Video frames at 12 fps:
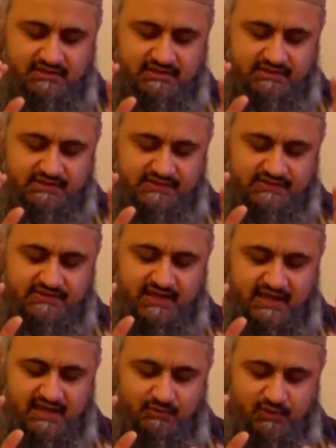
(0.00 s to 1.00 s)

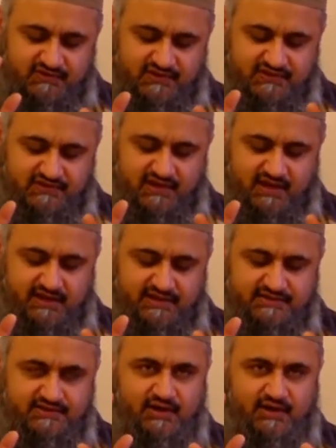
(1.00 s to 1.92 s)
Say it was the size